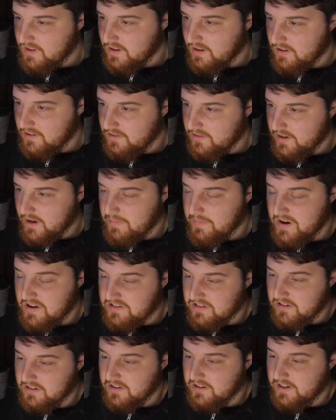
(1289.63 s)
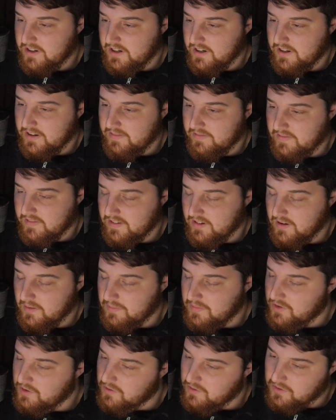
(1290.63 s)
So yeah, masculinity
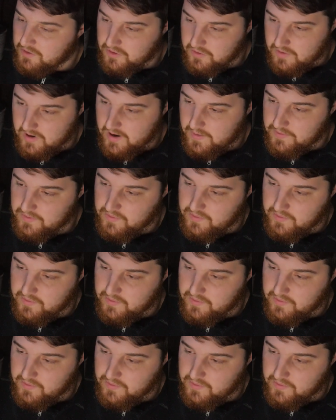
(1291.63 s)
derives